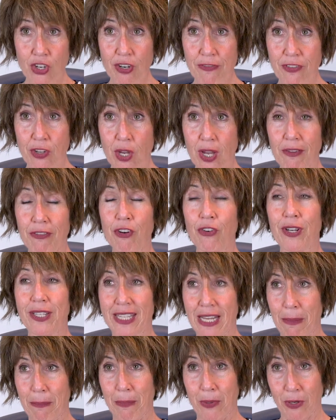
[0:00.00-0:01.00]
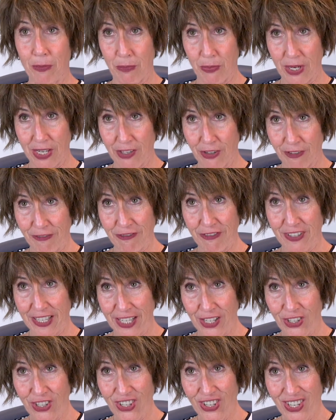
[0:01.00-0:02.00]
If you ever read that book, Brain on
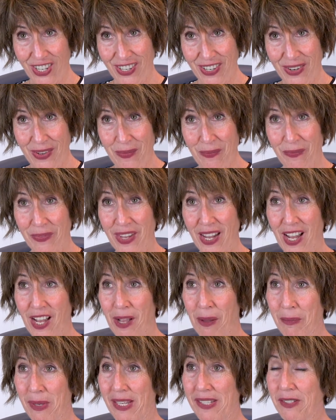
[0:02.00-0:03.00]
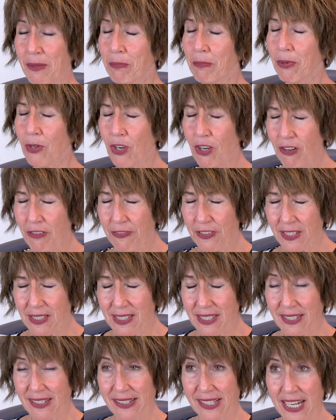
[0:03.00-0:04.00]
Fire, it's a
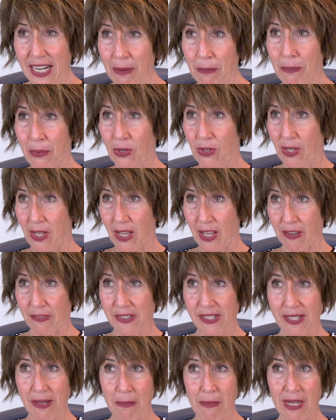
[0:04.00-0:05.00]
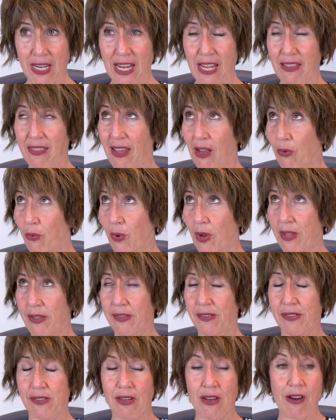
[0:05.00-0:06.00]
perfect example of somebody that
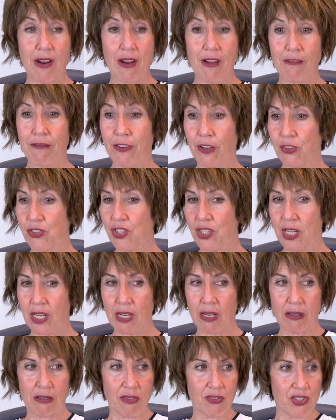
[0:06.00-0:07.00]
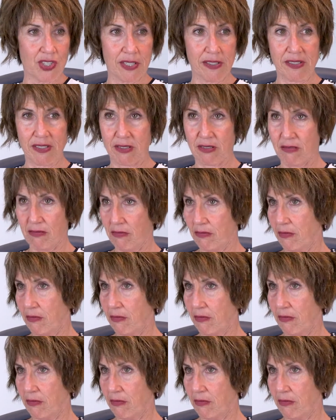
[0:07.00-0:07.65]
was functioning just